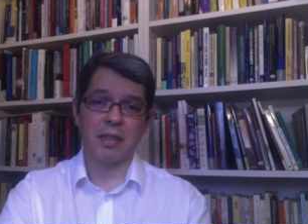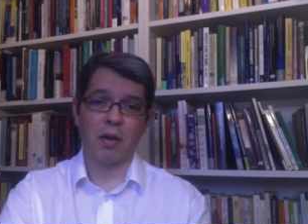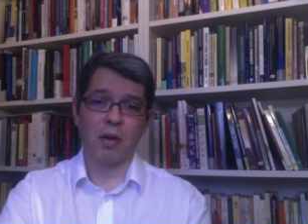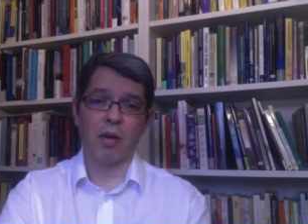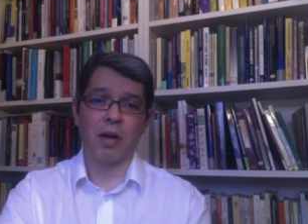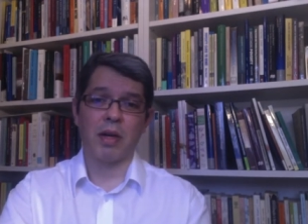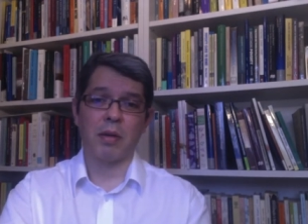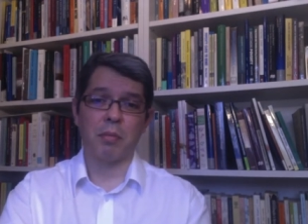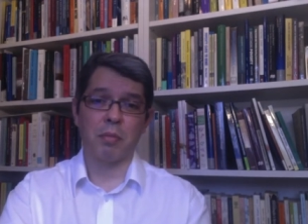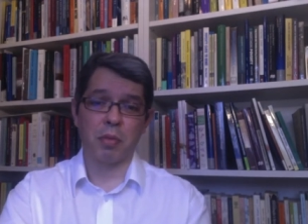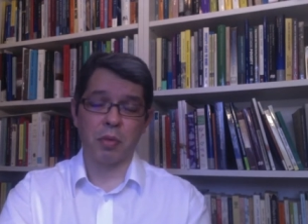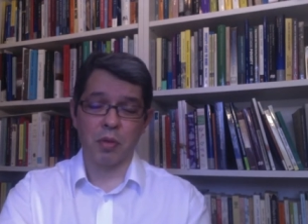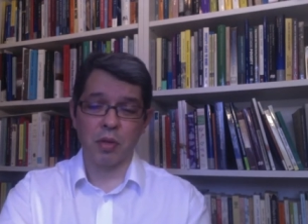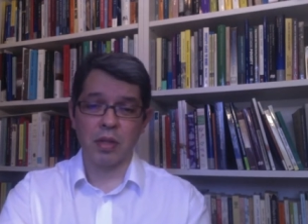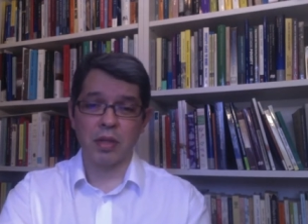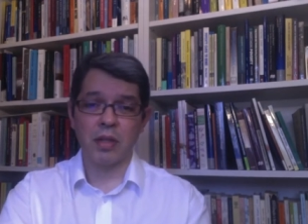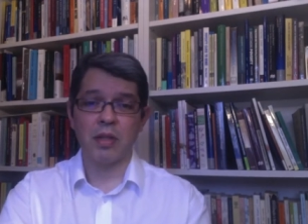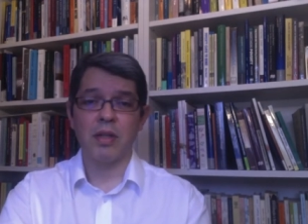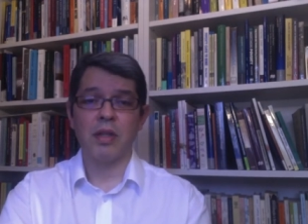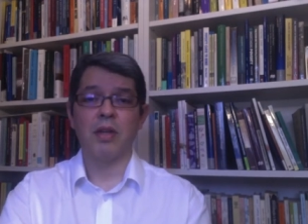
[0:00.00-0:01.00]
on her
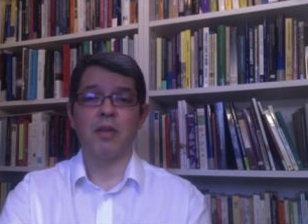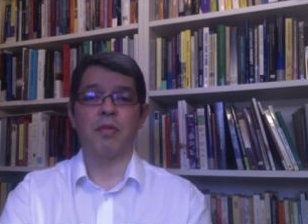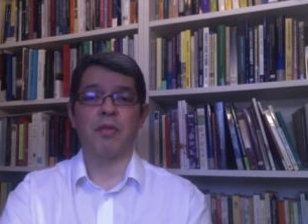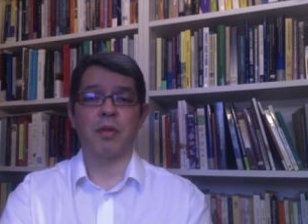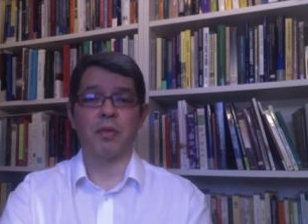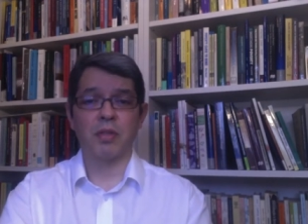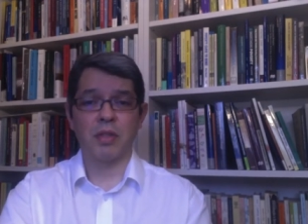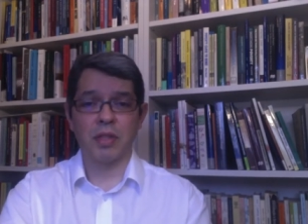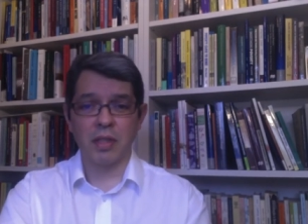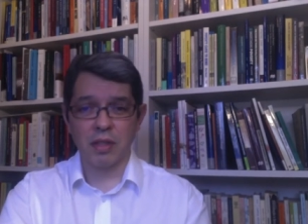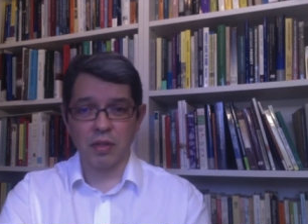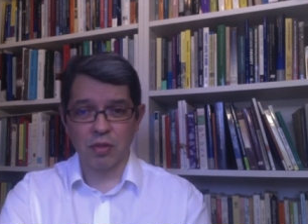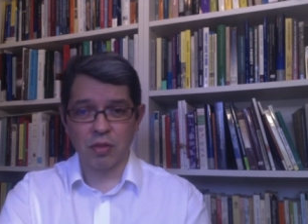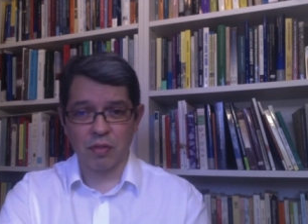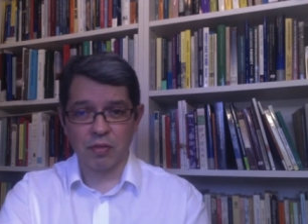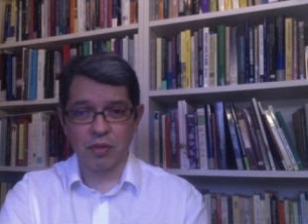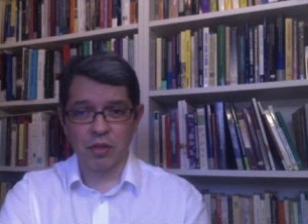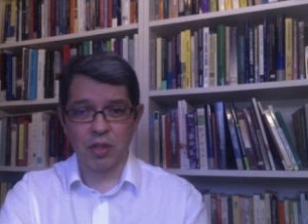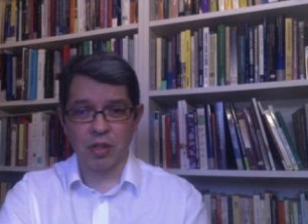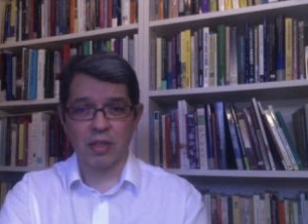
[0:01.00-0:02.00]
book, Frontiers
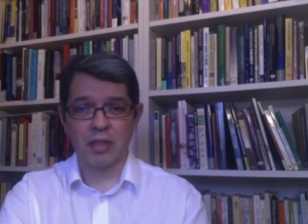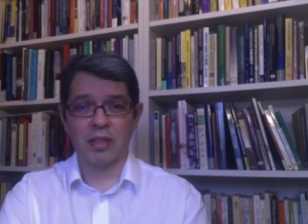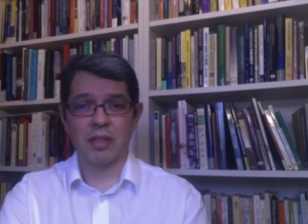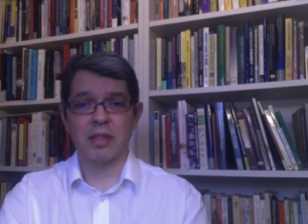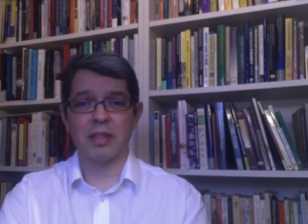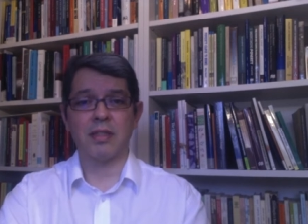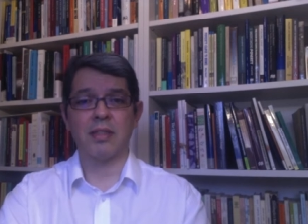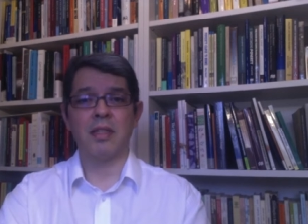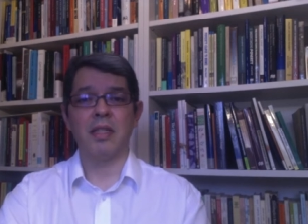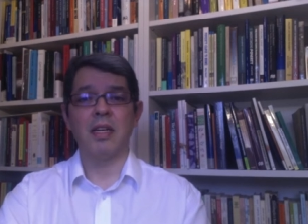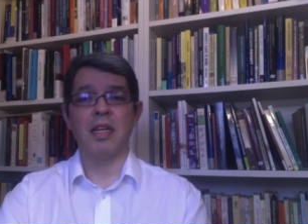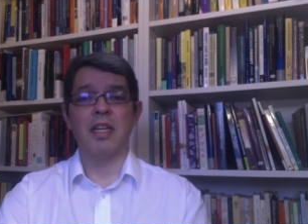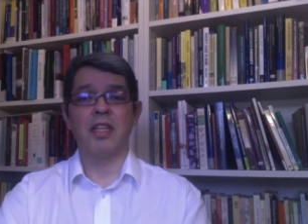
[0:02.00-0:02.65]
of Justice.